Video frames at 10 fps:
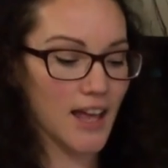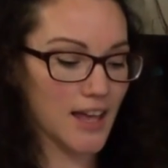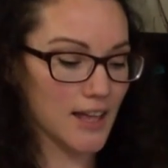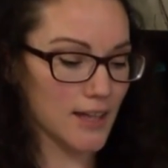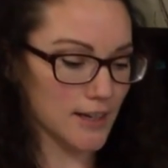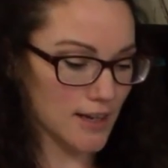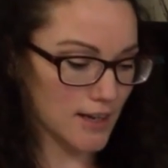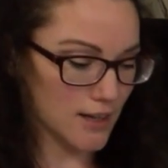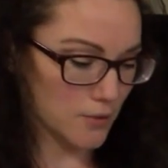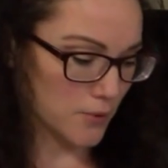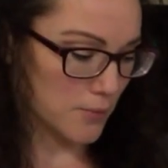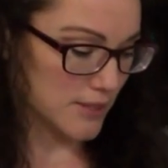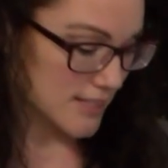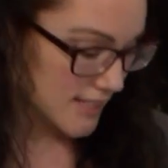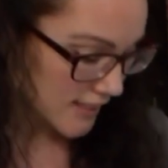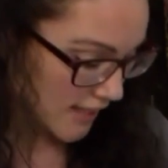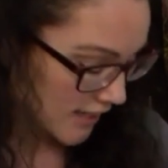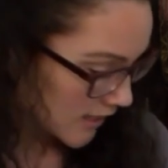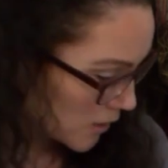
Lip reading: And we would sing that a